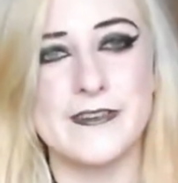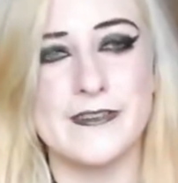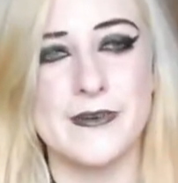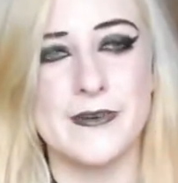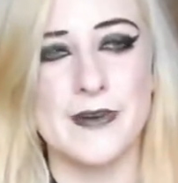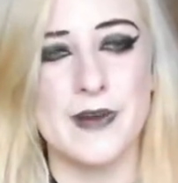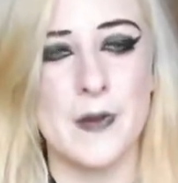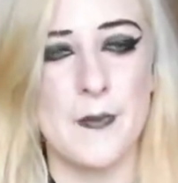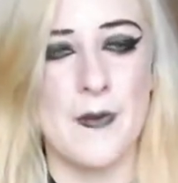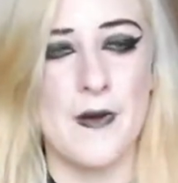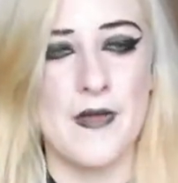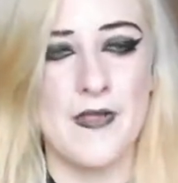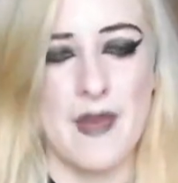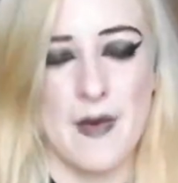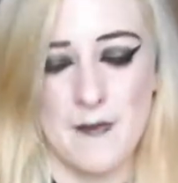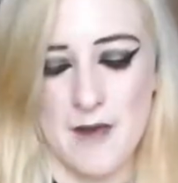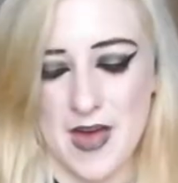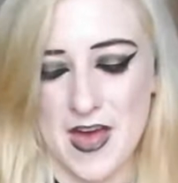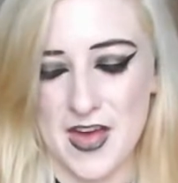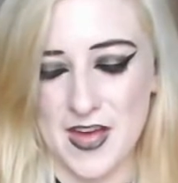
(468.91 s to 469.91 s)
so I'm gonna put
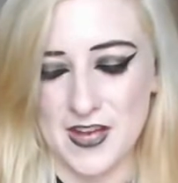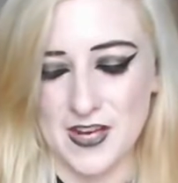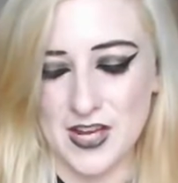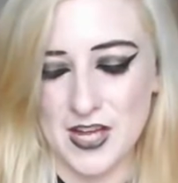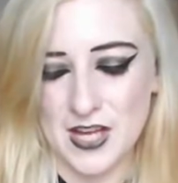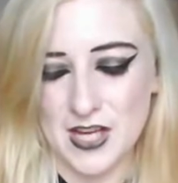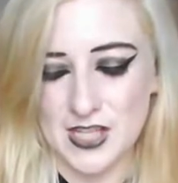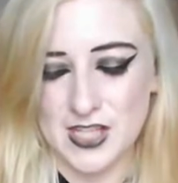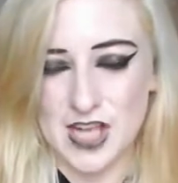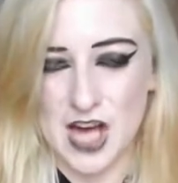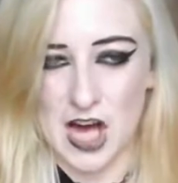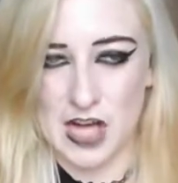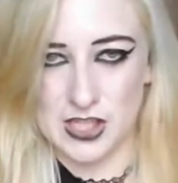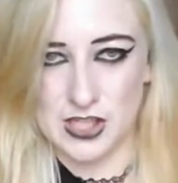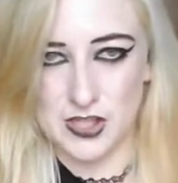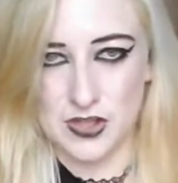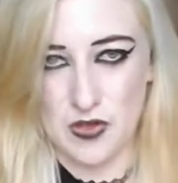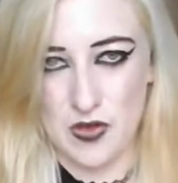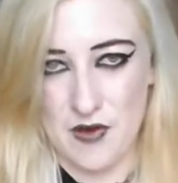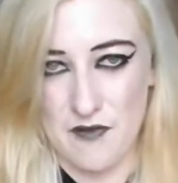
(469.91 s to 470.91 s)
them in to add
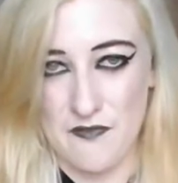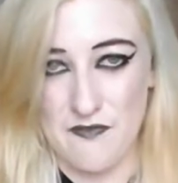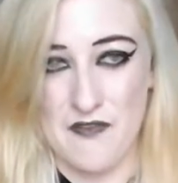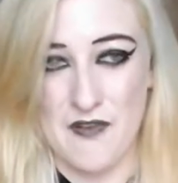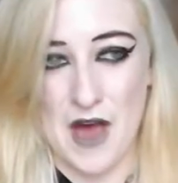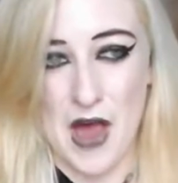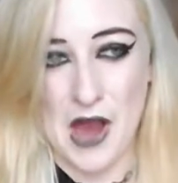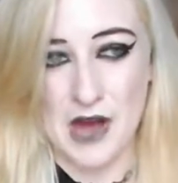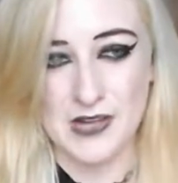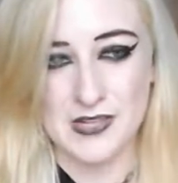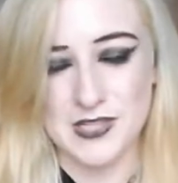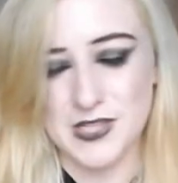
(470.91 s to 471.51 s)
to the effect.